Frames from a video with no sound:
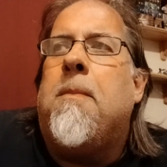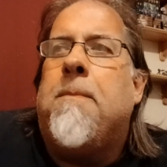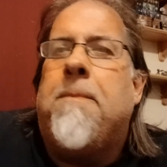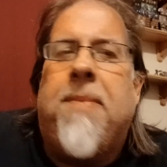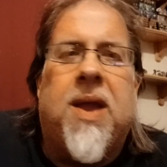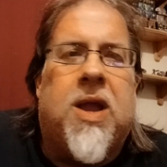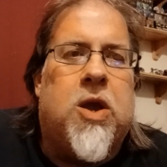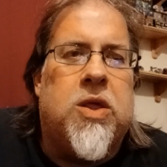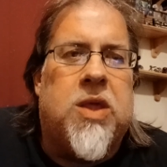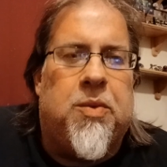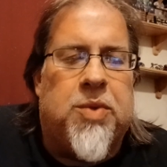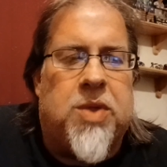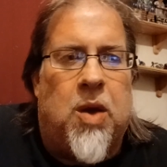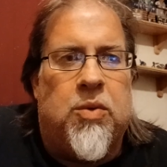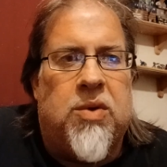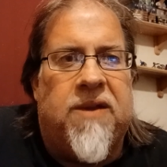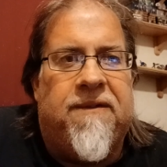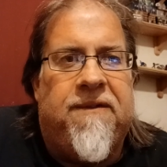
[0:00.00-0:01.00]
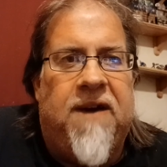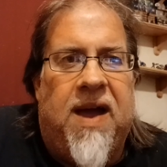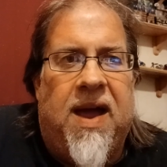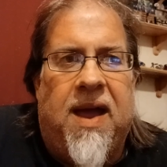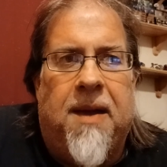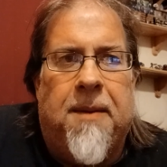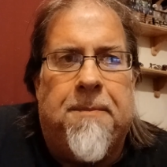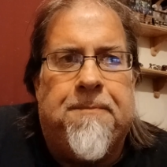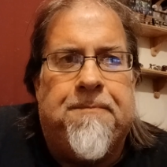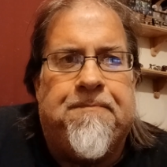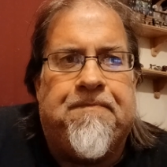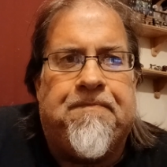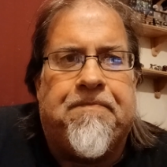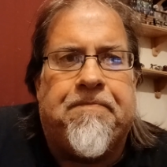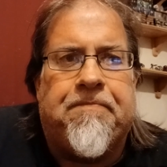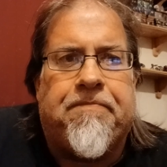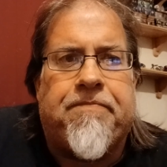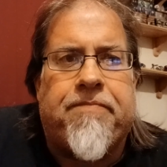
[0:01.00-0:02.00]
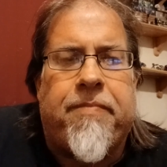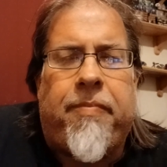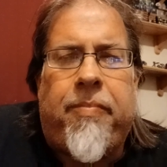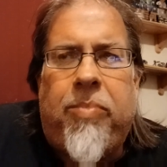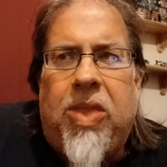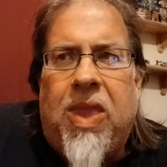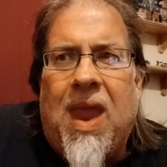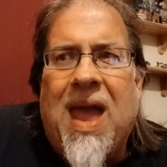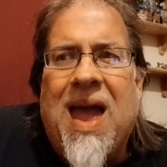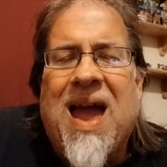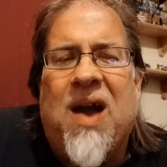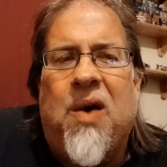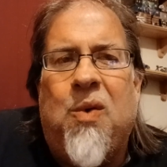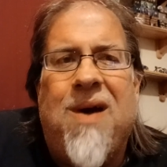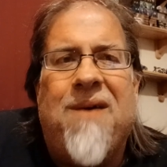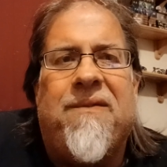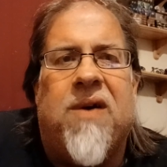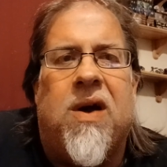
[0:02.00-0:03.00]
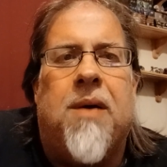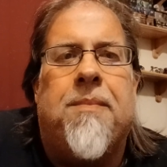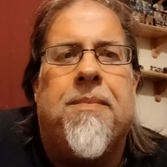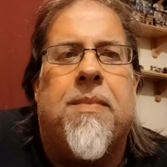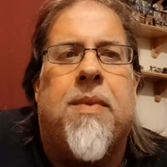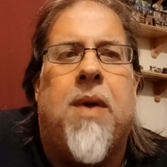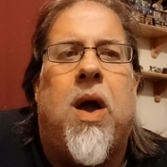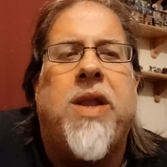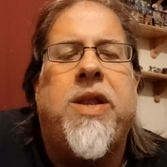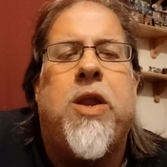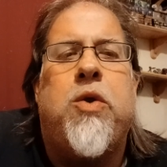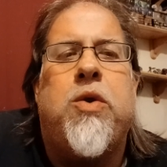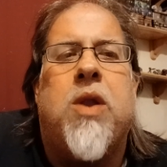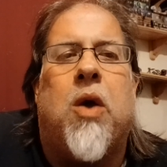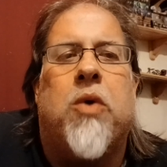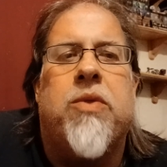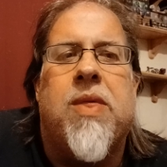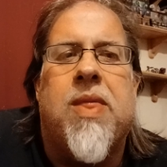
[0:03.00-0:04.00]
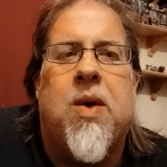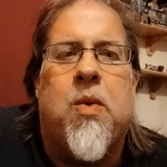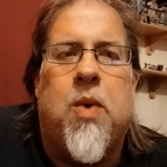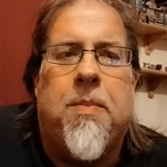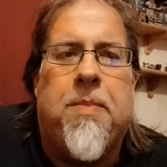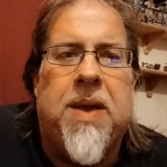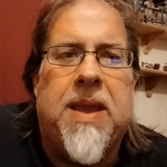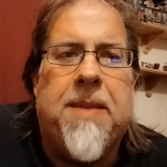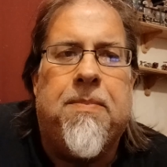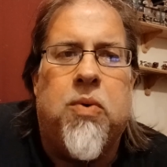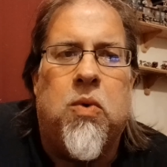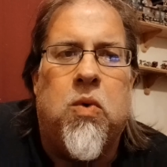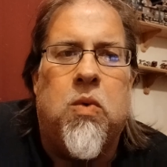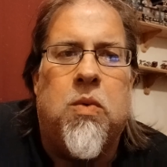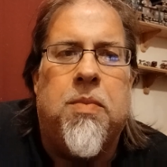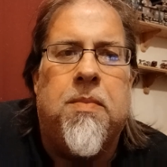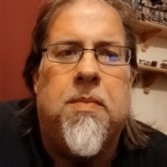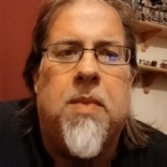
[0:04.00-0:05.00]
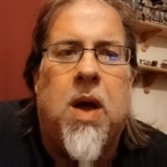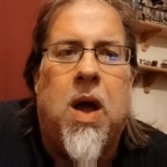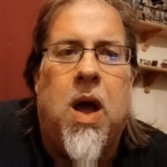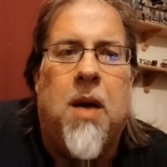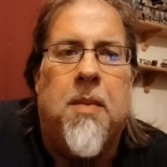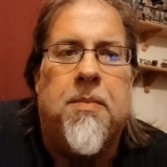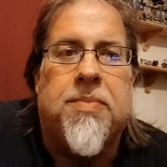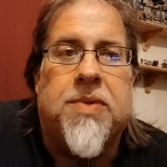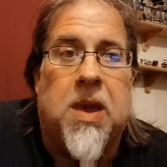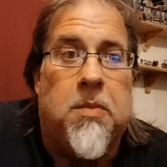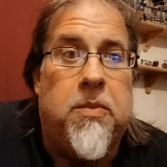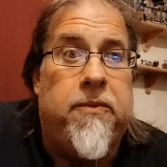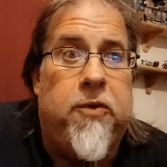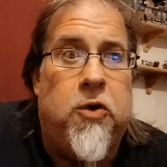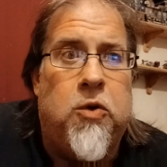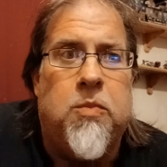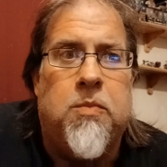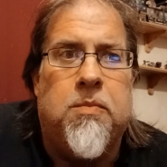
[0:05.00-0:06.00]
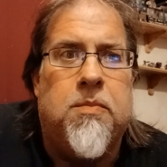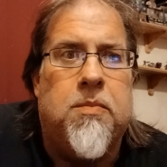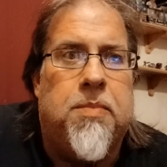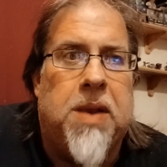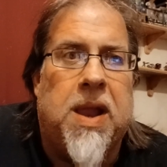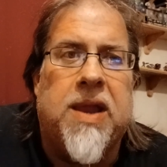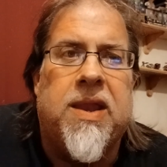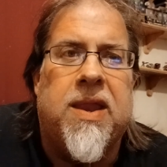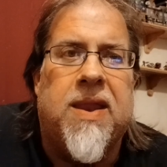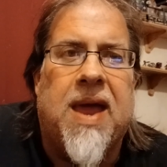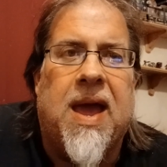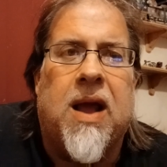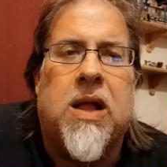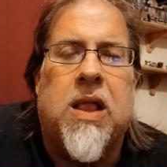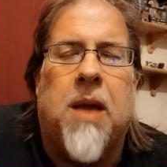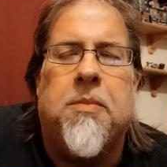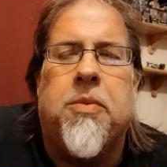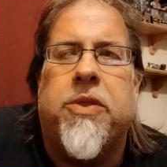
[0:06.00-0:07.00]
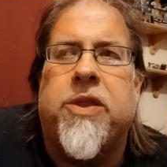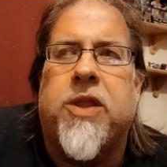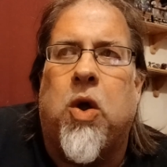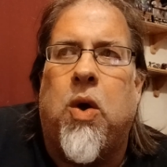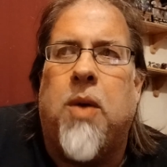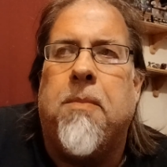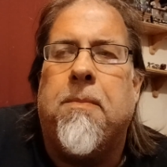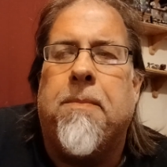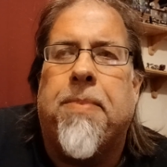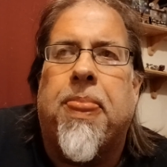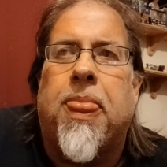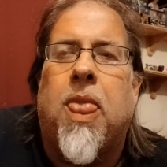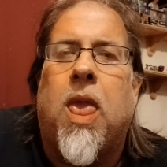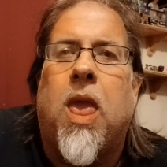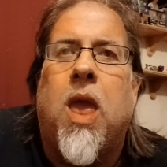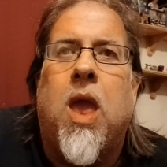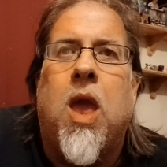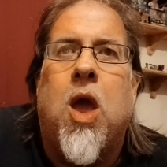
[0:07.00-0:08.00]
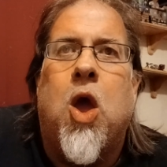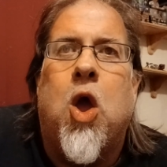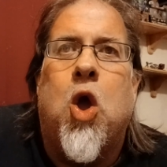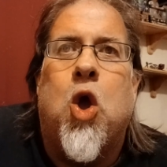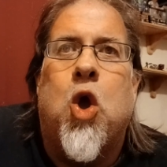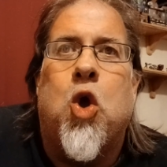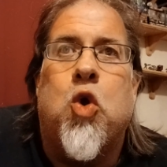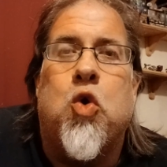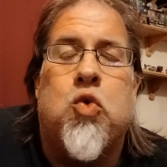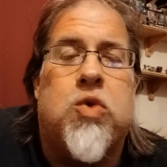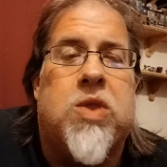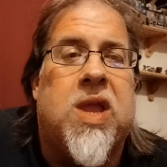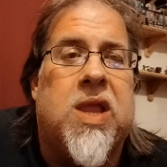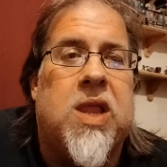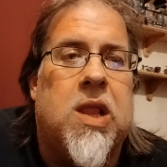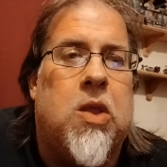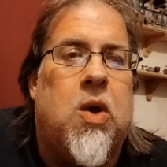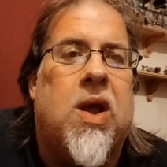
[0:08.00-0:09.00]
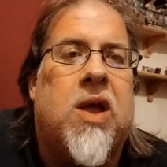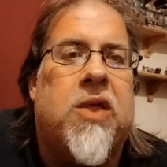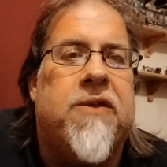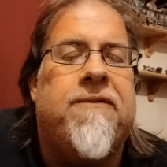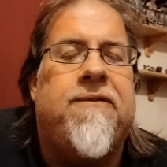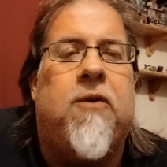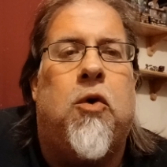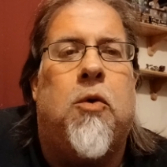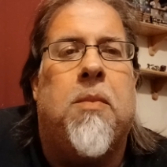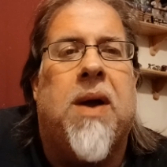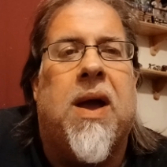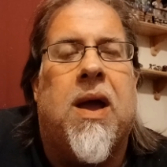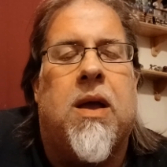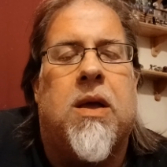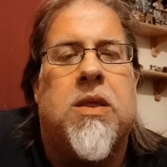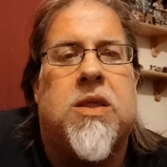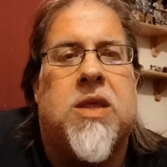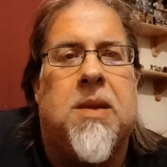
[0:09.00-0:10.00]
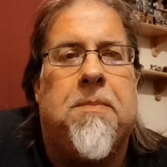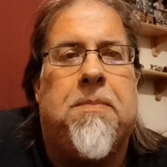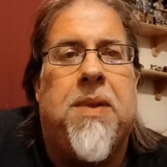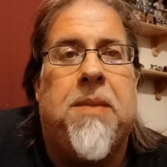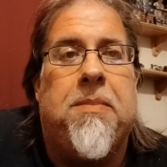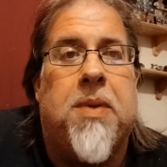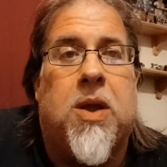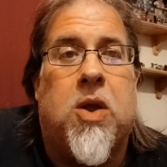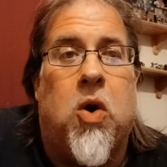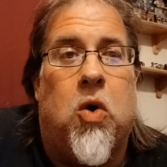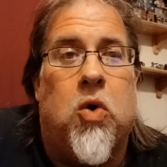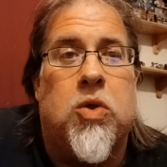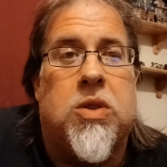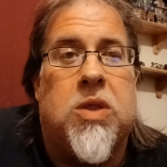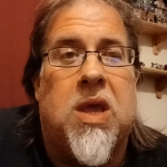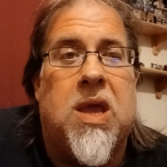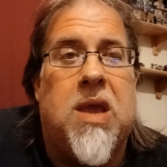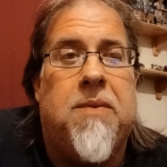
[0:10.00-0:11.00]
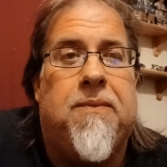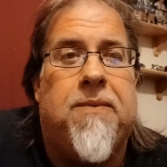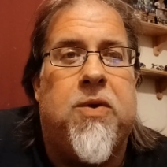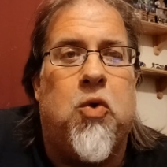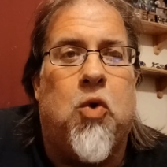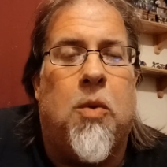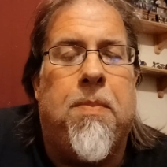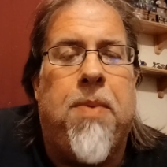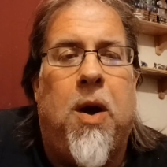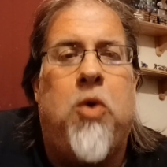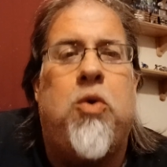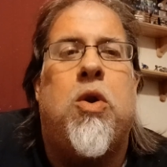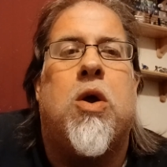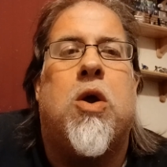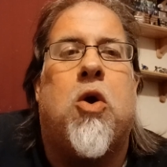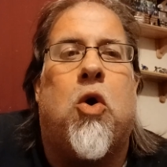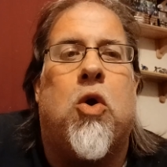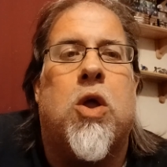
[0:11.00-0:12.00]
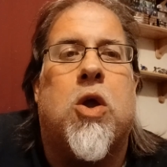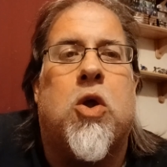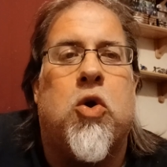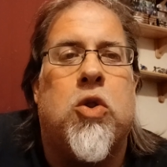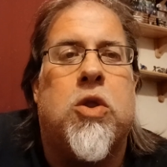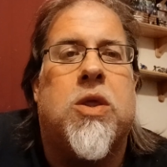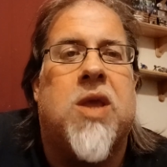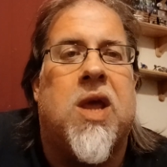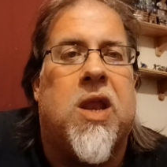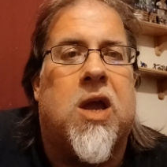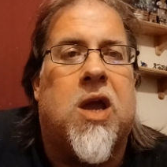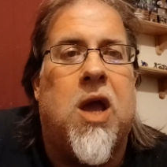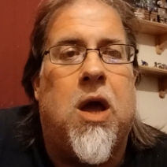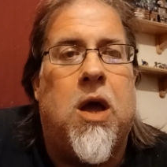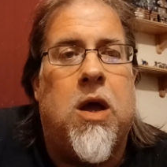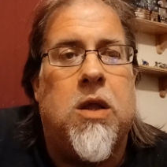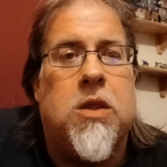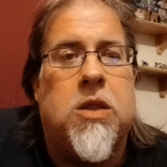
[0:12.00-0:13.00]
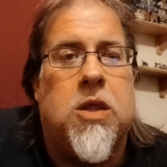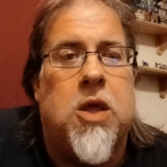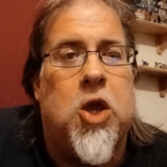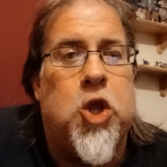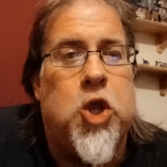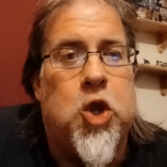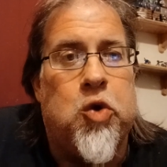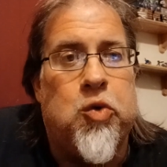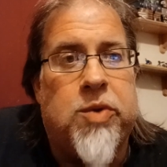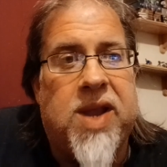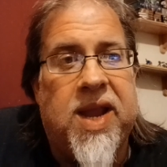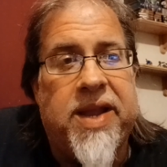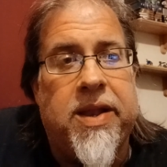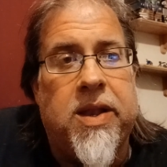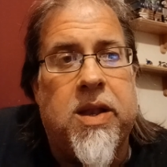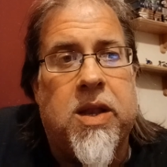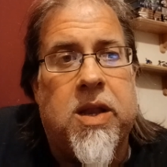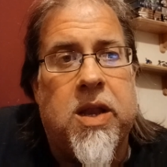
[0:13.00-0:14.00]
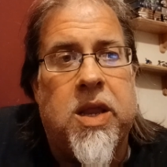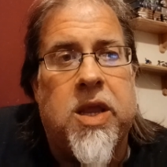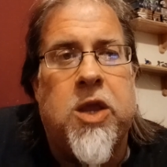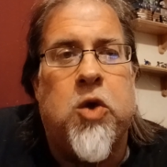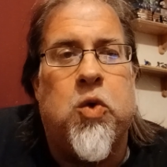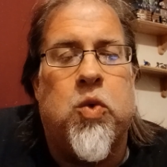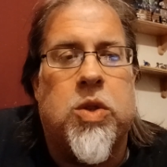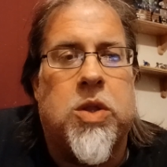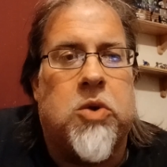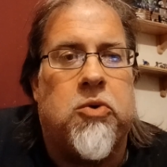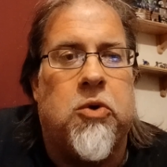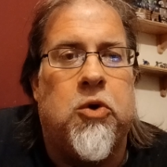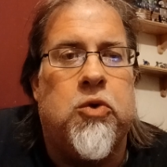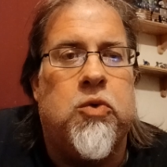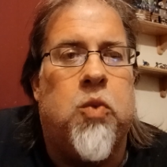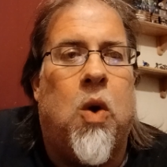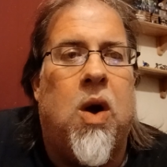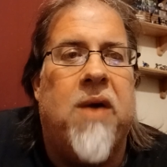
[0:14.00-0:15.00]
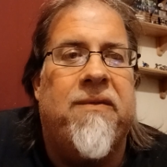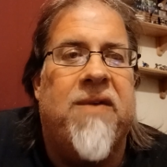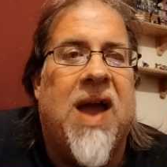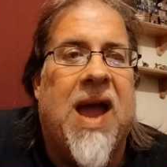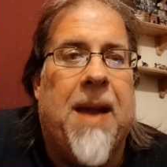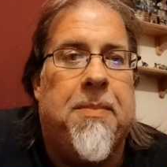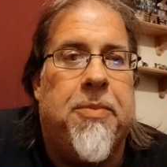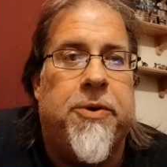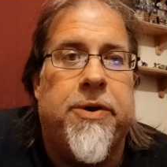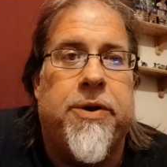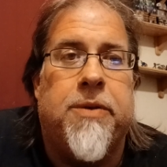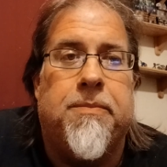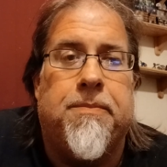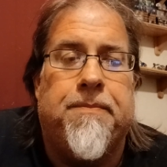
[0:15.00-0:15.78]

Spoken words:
Because it was only fair. However, I do know that there were people, some of whom played in our club at the time, who didn't like the format simply because if your opponent got a good set of cards and you didn't, you were screwed whatever happened.